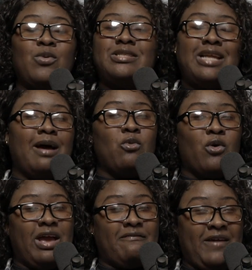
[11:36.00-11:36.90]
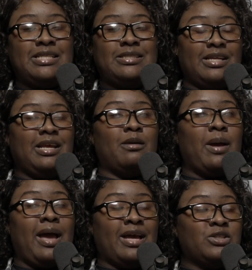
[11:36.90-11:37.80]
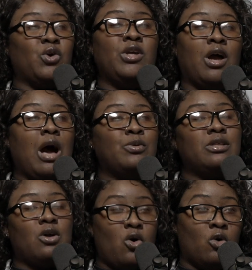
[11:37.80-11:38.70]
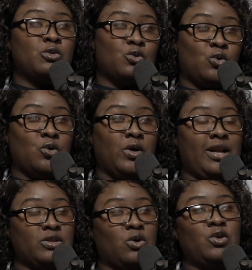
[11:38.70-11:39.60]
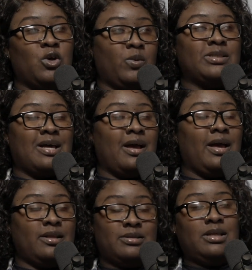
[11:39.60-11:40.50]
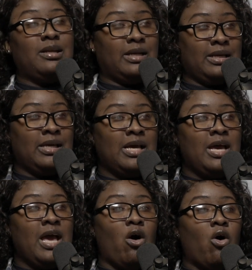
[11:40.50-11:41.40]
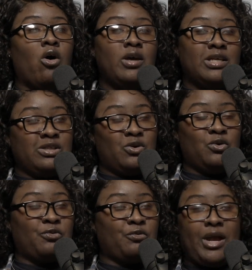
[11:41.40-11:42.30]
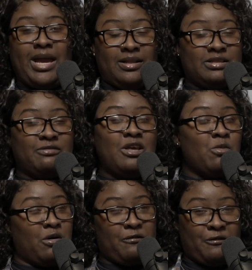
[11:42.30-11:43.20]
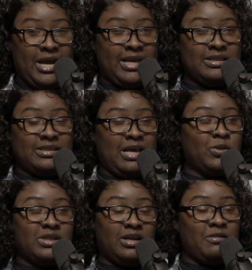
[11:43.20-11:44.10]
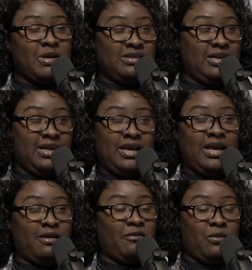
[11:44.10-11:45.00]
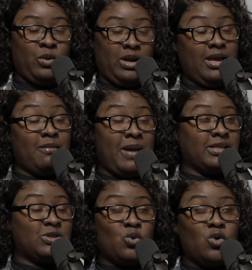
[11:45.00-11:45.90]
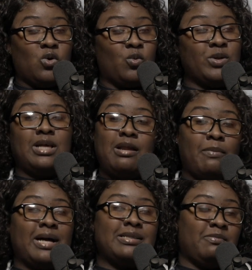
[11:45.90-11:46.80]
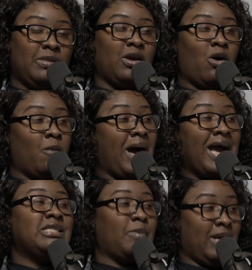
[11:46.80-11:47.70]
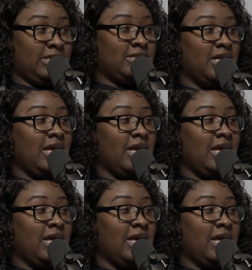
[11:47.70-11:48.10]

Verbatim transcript: was not more advanced than him, Antonio. I was in homeschool, and Antonio went to Encina. All his little friends, female friends that was interested in him, with him at school, was inboxing me on MySpace,